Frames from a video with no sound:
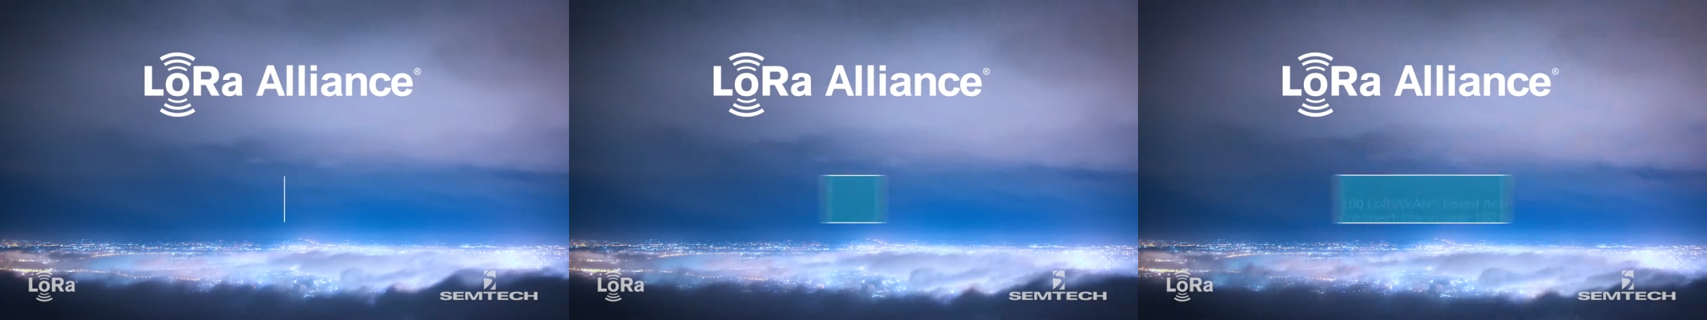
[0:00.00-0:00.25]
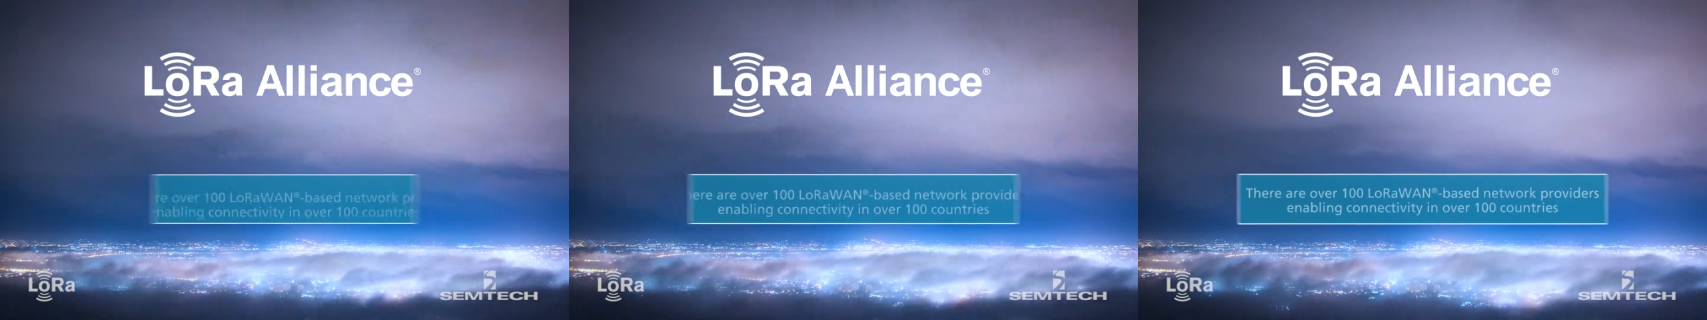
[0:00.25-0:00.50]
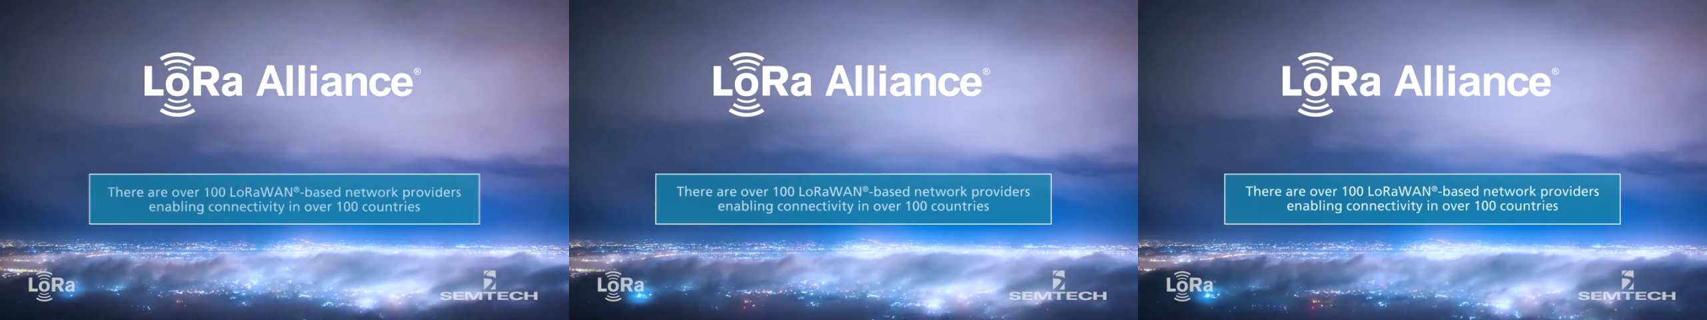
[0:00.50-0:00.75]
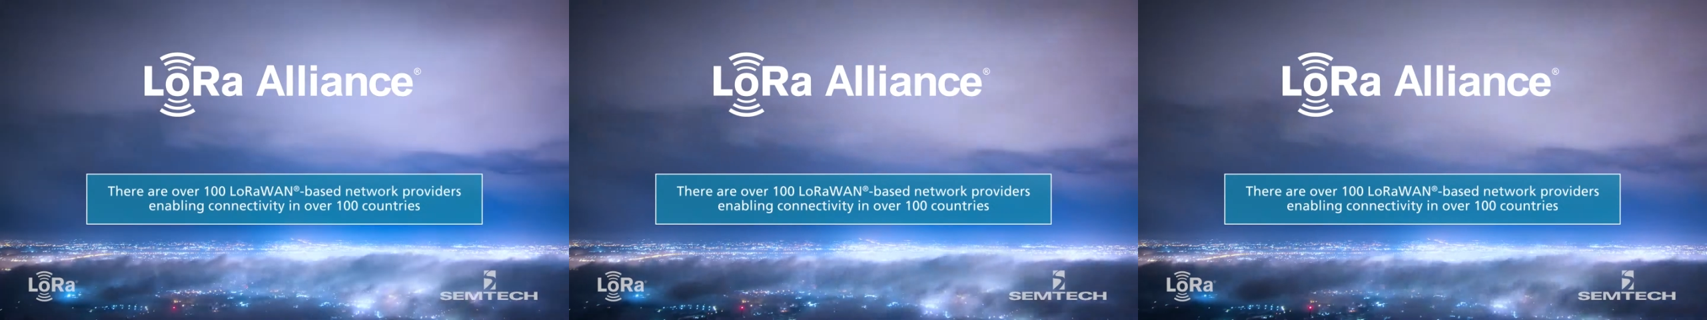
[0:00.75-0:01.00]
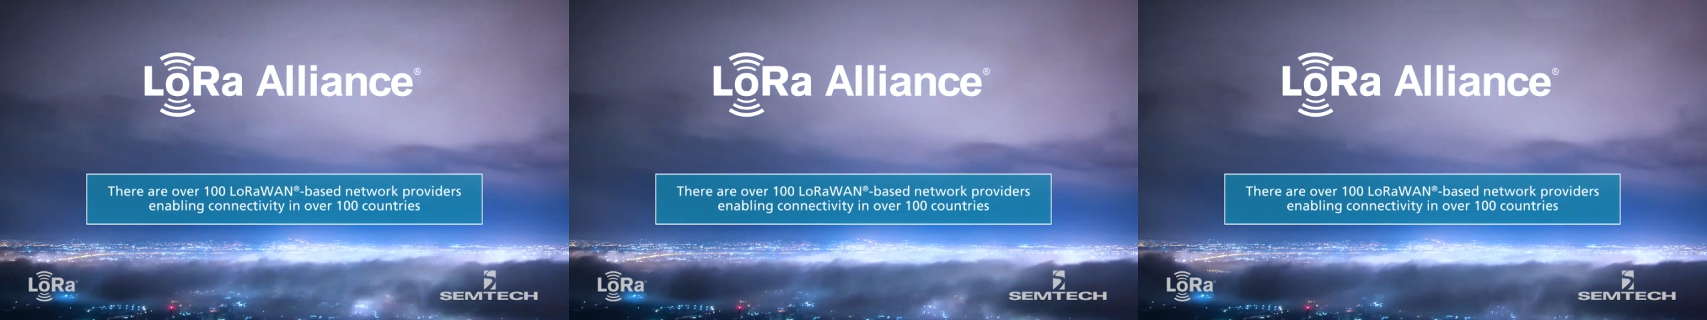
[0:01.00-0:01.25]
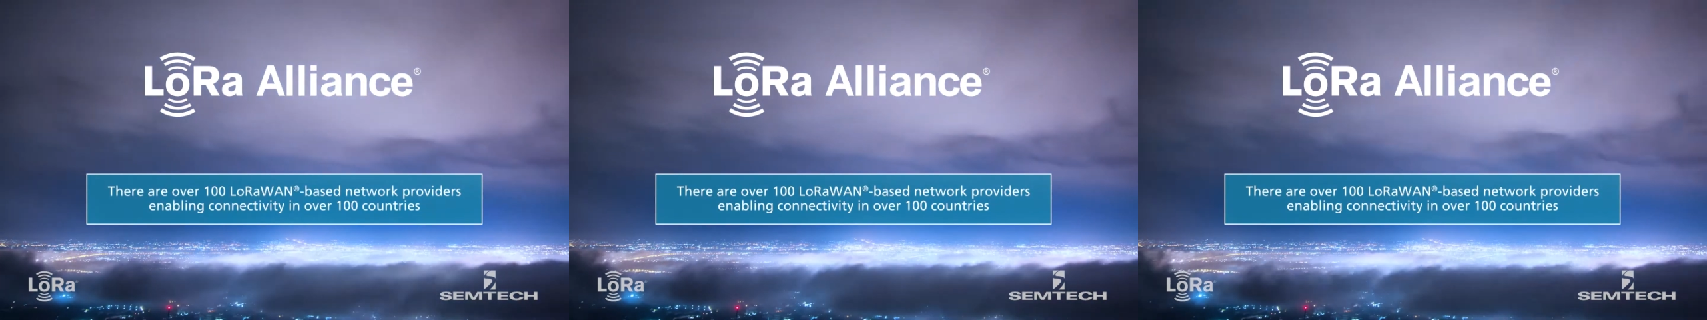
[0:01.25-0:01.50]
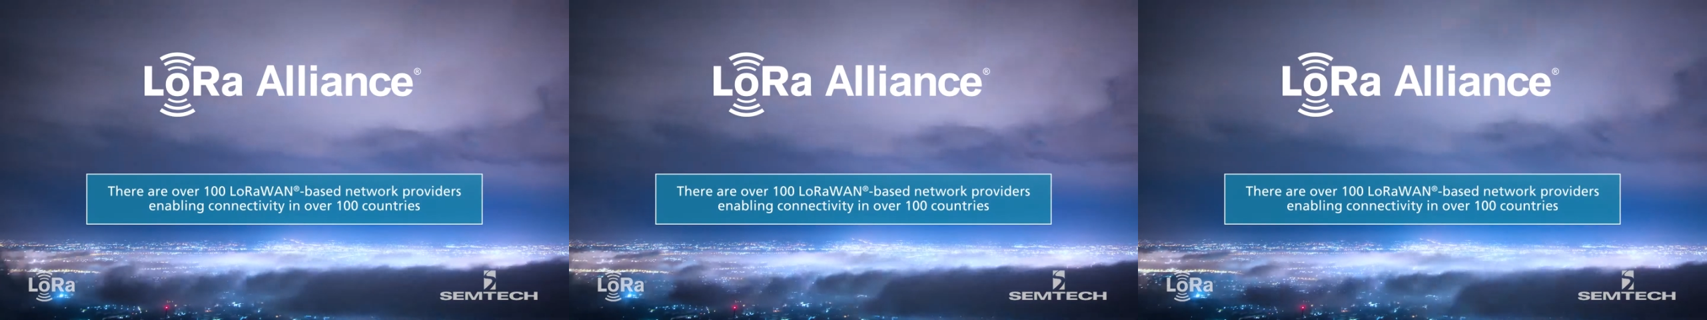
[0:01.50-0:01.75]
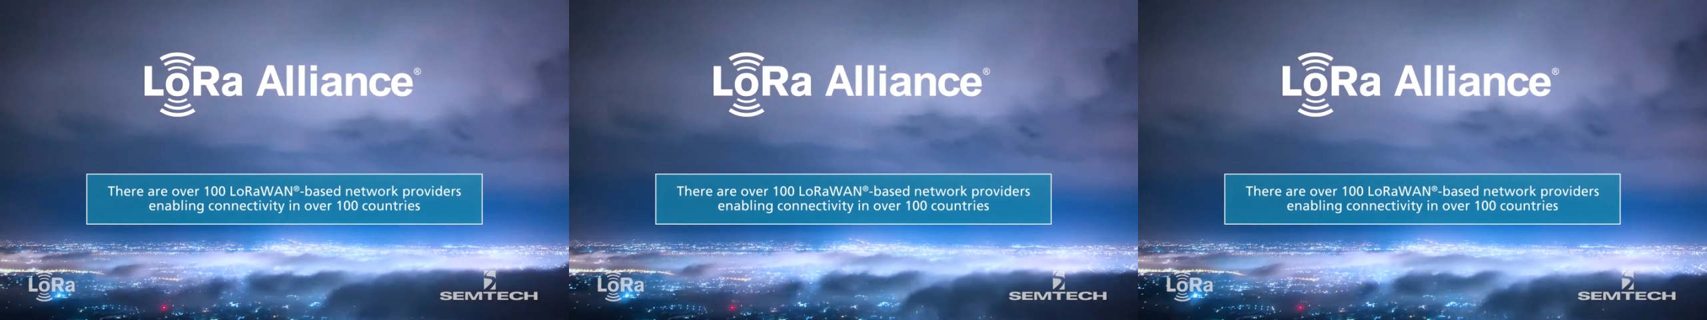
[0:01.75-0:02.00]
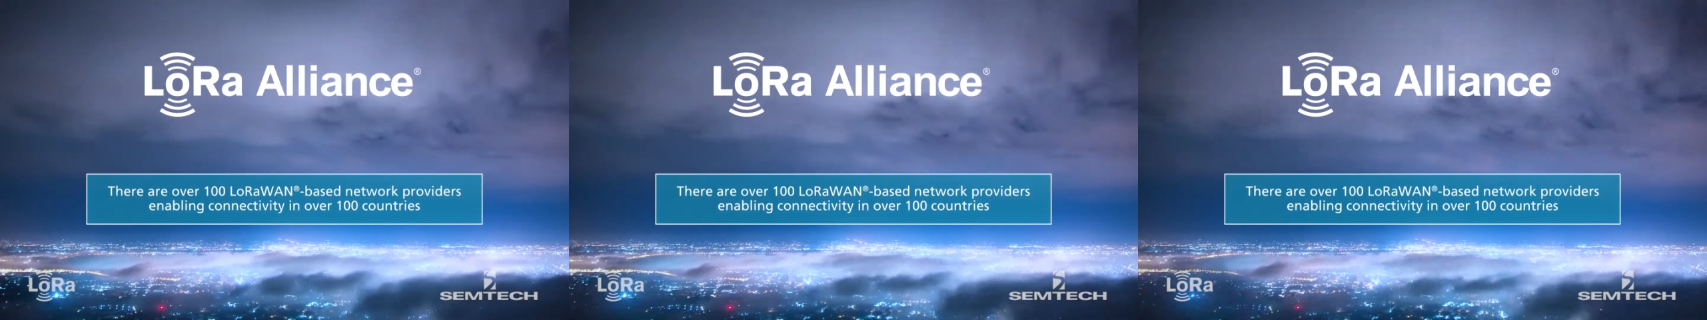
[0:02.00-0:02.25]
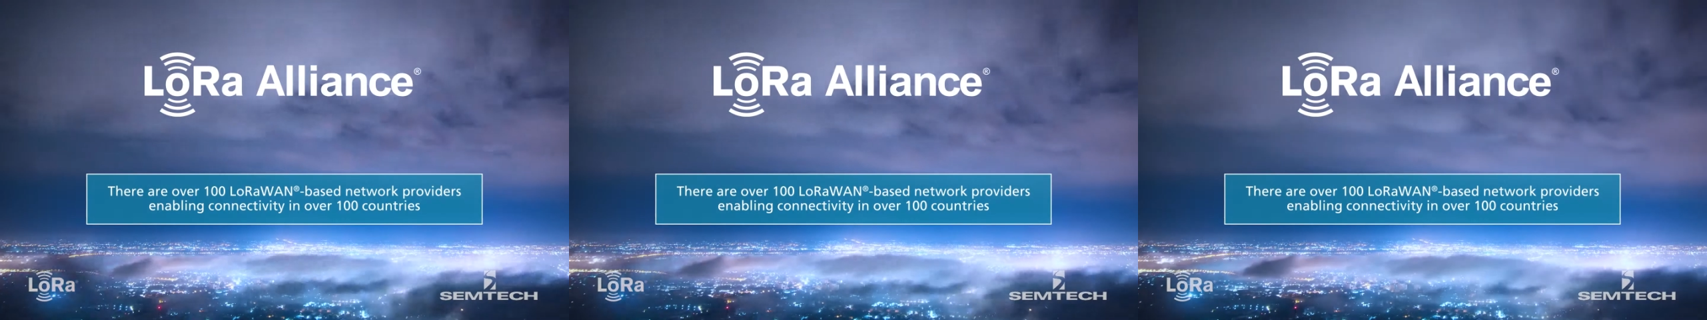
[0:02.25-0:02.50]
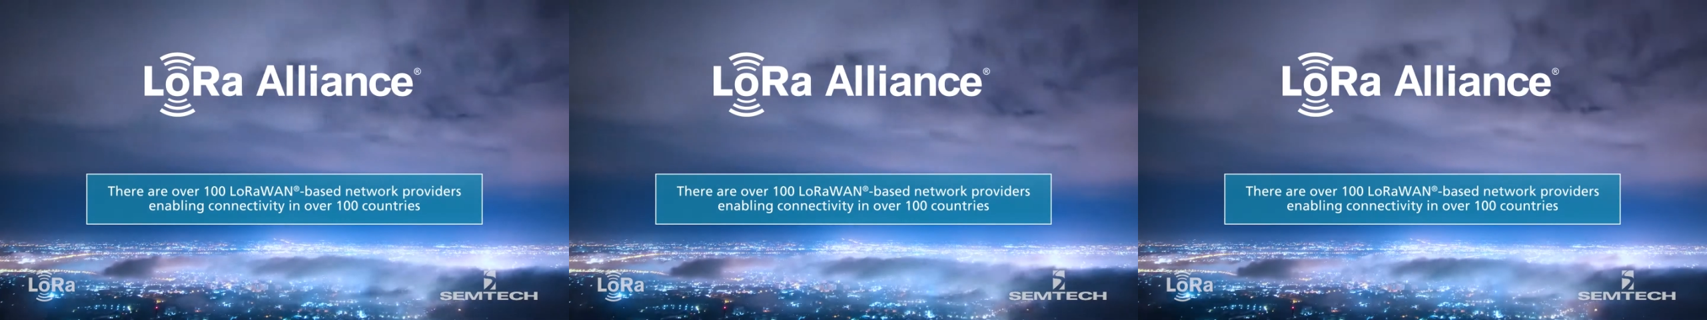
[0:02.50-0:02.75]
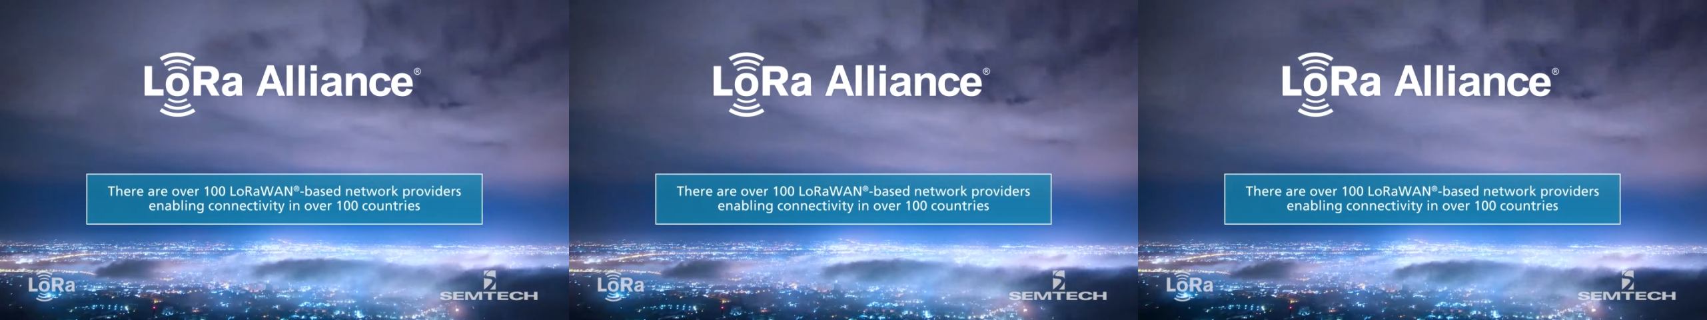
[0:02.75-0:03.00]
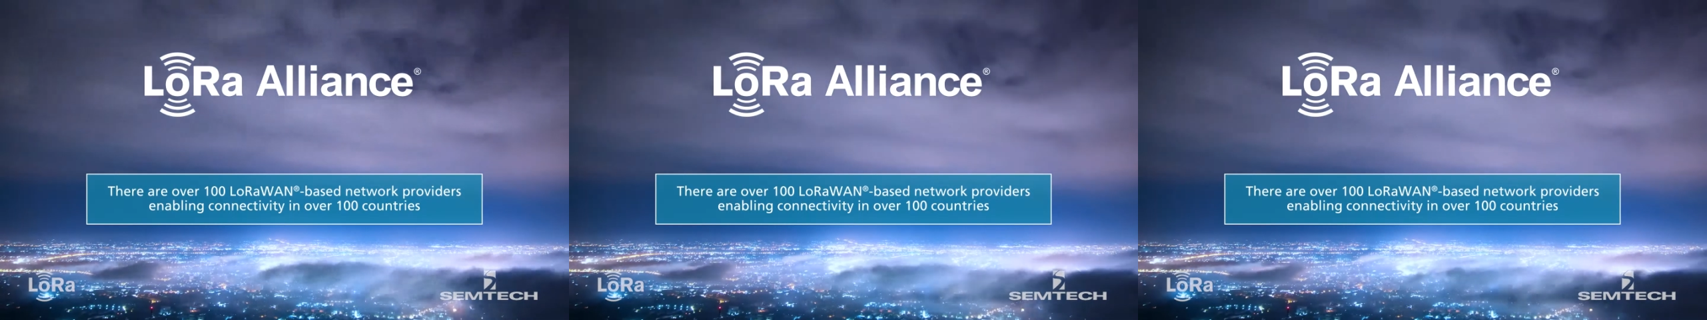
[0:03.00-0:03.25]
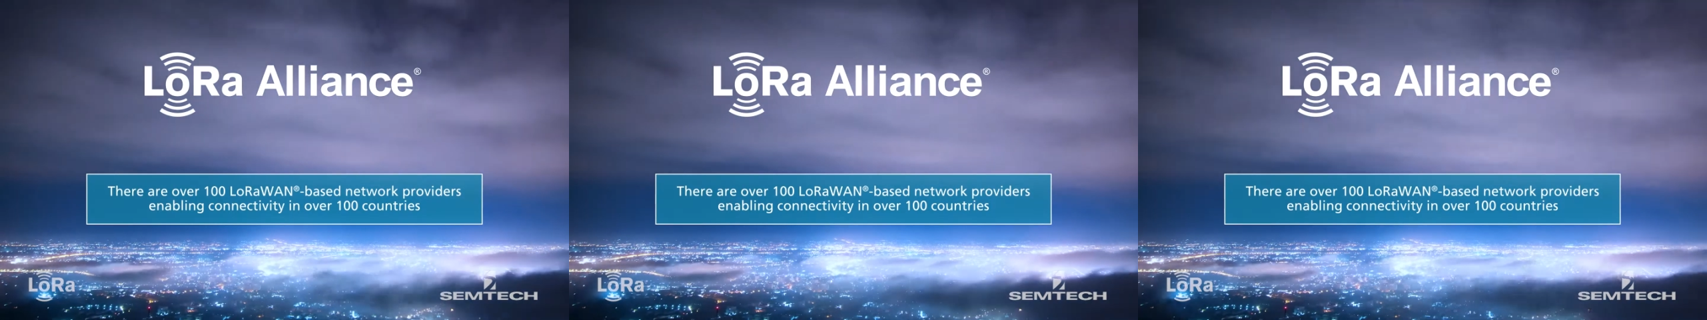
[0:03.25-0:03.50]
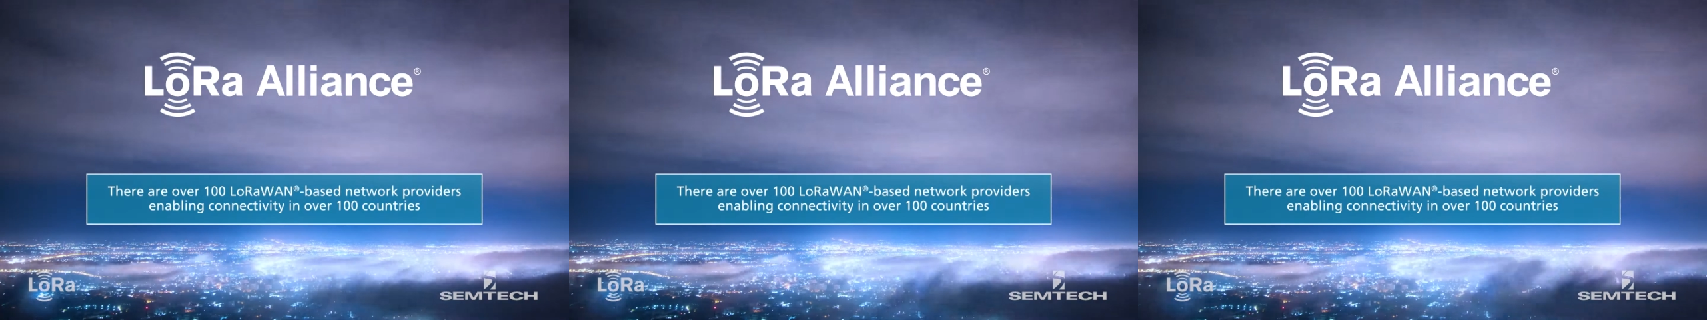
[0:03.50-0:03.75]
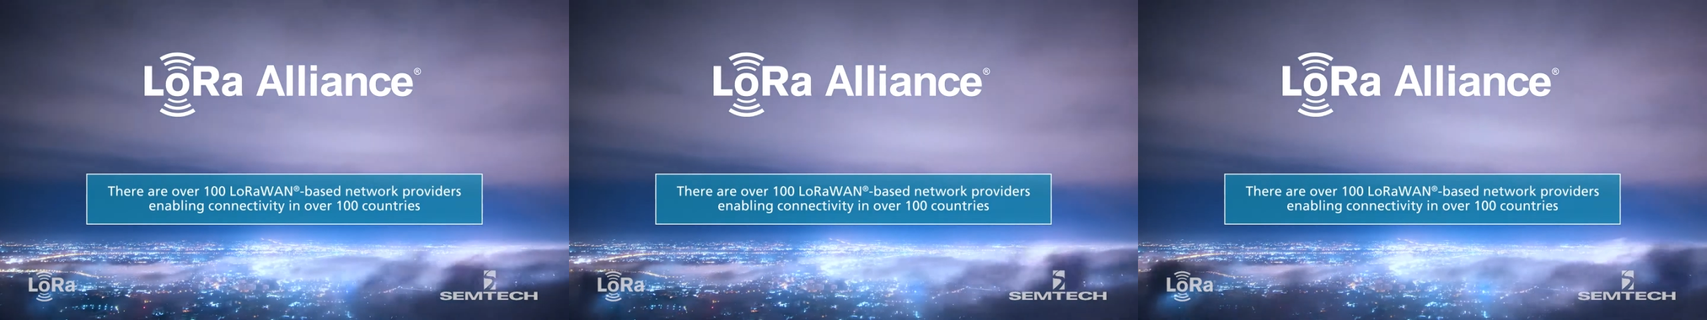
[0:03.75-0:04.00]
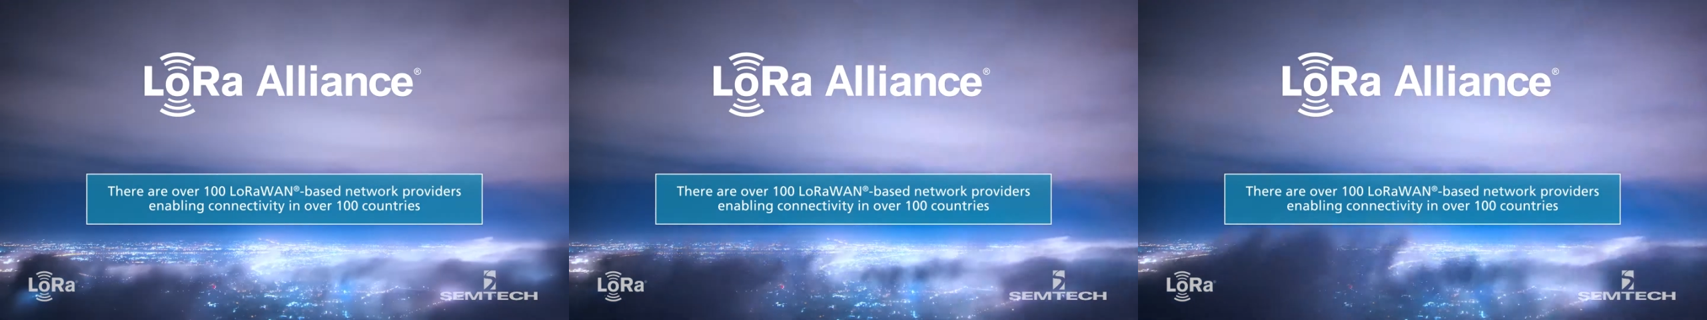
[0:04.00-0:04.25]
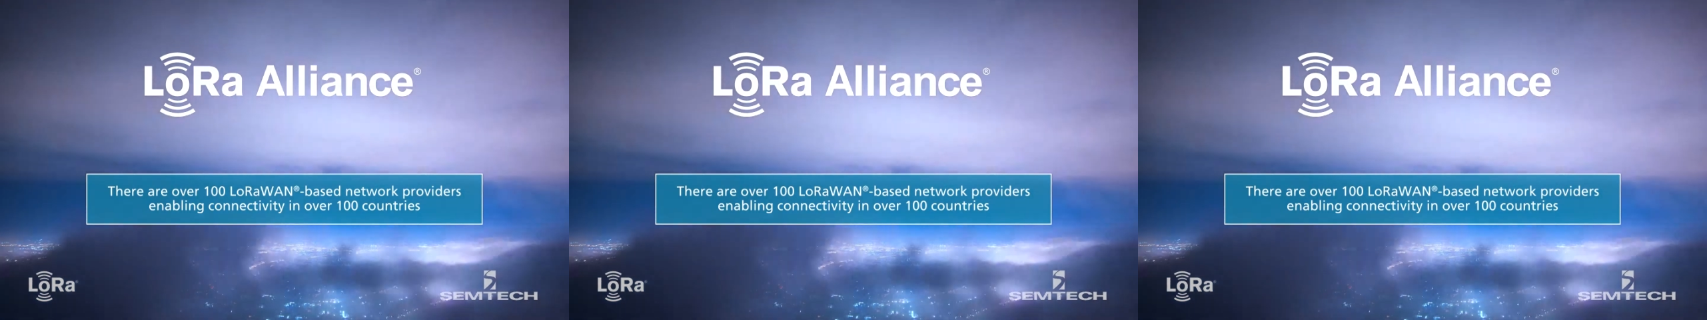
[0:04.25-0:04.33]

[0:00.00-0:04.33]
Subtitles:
No face is visible, so there are no lips to read.